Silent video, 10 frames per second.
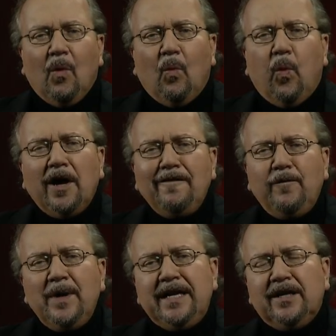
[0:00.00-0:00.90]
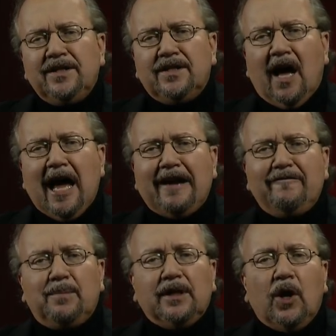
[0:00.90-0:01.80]
What if we could
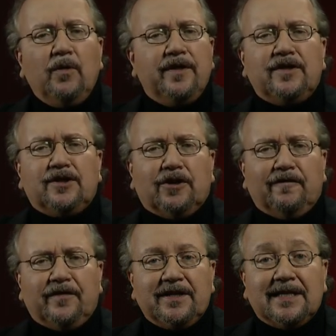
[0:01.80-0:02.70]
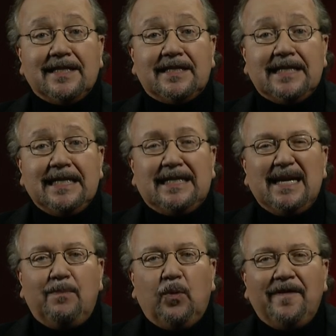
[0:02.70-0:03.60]
dive below the surface and see
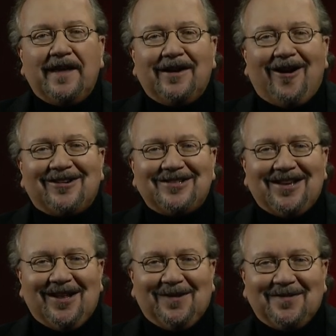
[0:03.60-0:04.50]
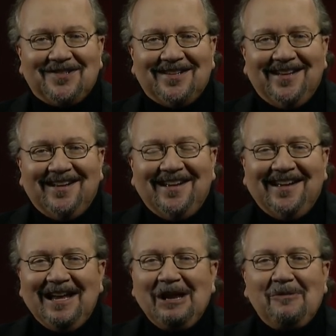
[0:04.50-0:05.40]
deep within ourselves?
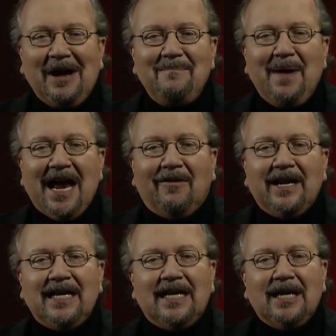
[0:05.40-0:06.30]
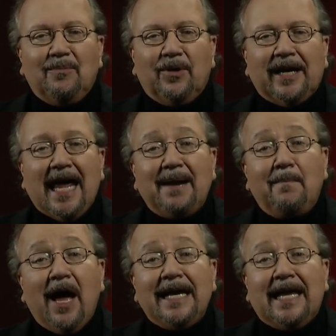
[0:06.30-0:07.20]
Hello, I'm Barry Kibrick, and
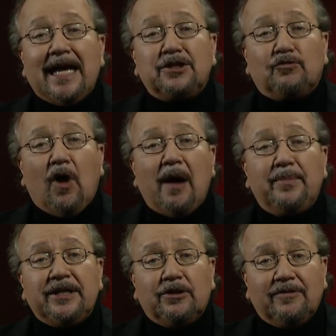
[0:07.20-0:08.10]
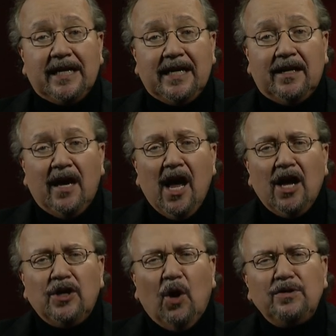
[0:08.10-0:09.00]
my guest, Robert Greene,
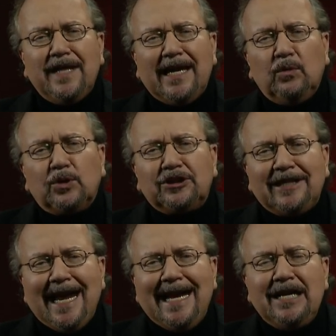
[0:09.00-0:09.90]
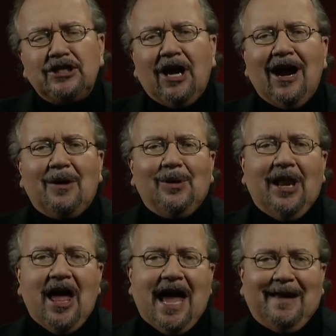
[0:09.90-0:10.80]
knows that it will change our
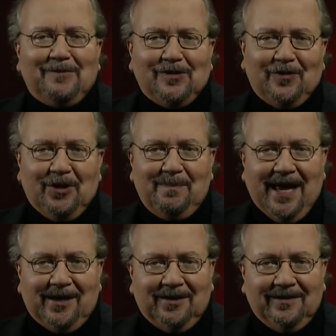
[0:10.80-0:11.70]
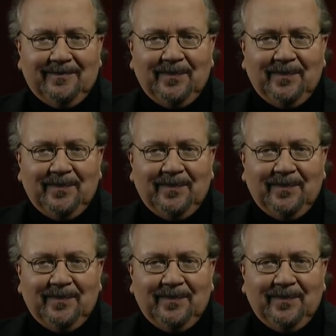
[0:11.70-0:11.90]
lives for the better.